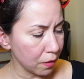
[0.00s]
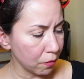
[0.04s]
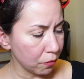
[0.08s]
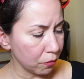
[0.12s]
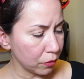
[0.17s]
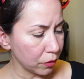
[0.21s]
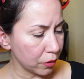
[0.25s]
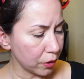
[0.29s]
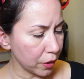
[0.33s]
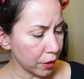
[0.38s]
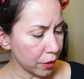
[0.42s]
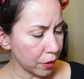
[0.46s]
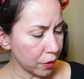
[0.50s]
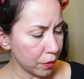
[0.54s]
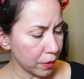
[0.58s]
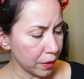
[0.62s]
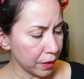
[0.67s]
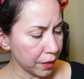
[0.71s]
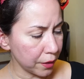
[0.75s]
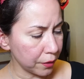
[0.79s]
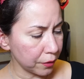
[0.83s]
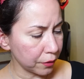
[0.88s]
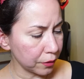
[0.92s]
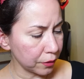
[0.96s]
We'll go
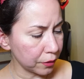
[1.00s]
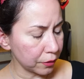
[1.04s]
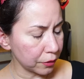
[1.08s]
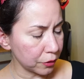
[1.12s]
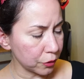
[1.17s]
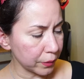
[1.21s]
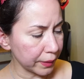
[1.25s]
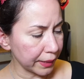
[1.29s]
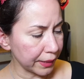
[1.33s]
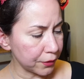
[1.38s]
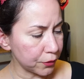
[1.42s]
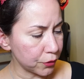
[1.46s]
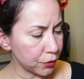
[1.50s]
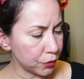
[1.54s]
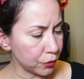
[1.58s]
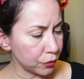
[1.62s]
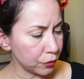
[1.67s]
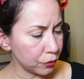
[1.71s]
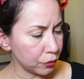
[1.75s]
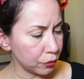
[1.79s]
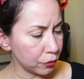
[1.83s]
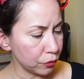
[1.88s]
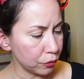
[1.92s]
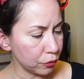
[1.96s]
another
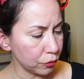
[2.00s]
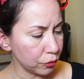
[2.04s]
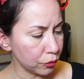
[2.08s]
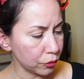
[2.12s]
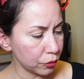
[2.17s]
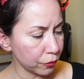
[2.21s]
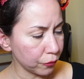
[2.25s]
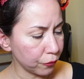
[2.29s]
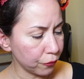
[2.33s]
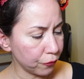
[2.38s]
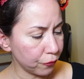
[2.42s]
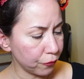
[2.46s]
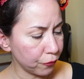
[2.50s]
twenty-two, so